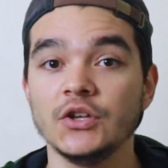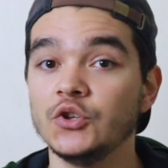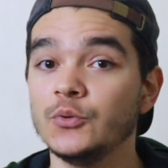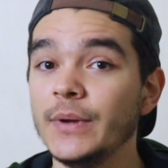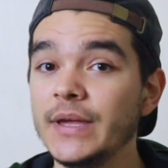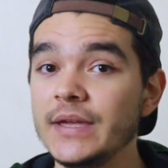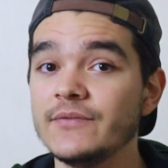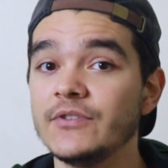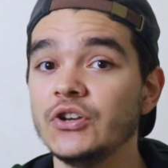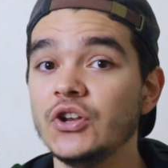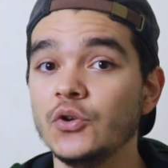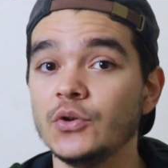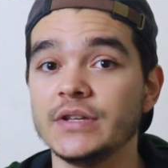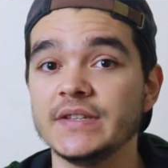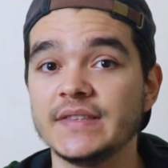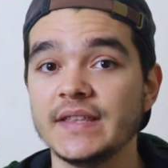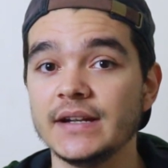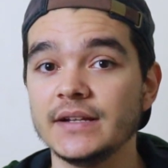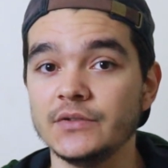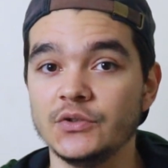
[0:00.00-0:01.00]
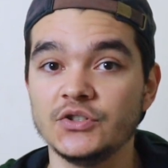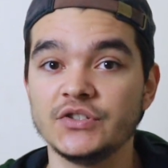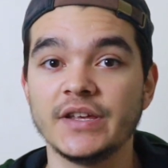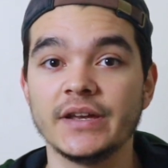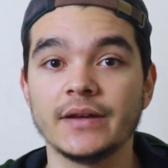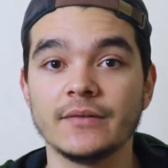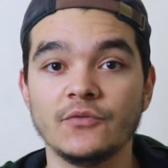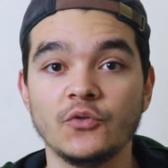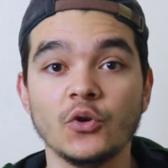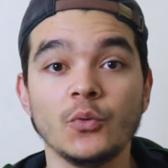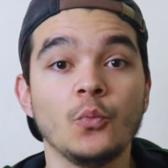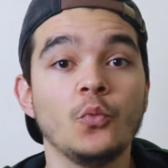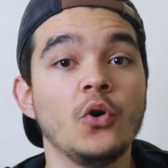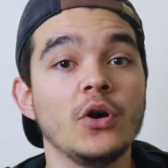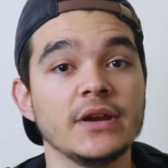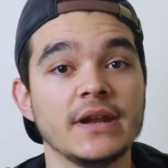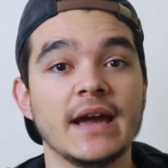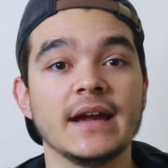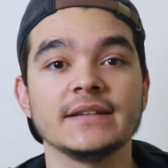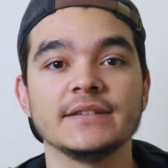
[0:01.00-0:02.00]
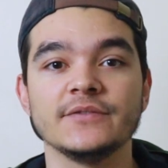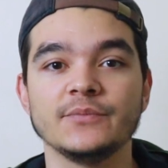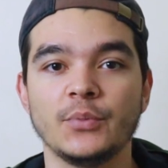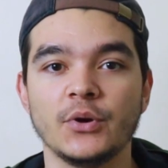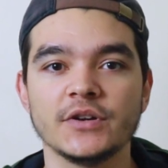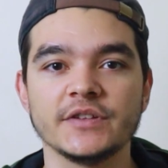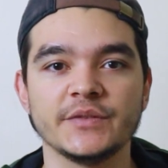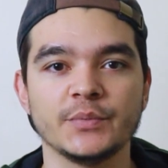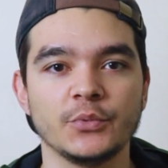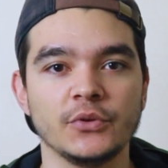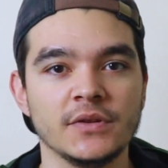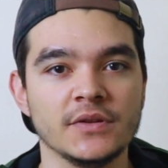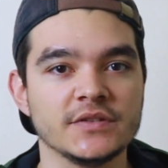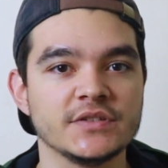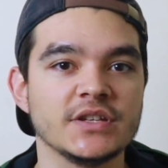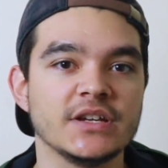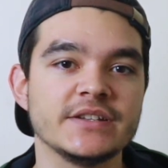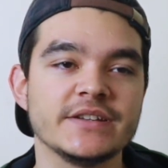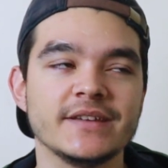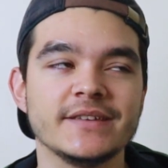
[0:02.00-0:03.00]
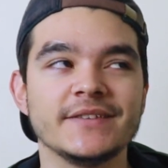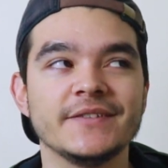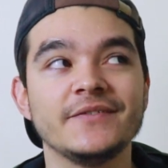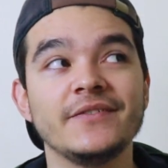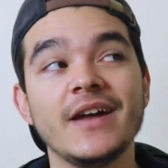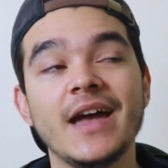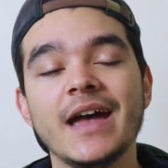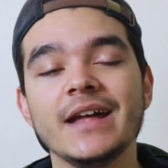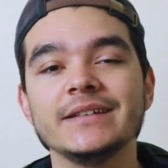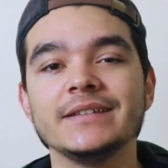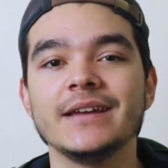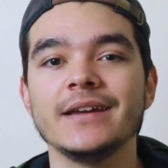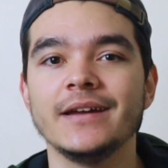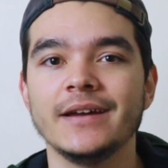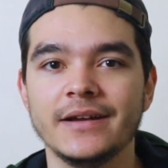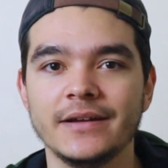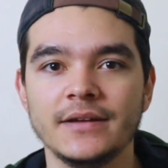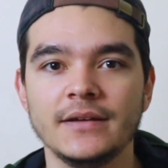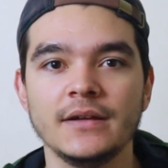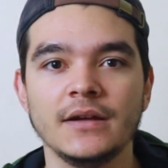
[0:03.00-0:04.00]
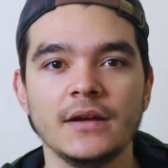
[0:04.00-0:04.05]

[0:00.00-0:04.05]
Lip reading: You may even notice that it looks like a Form 1 active participle, such as fatih.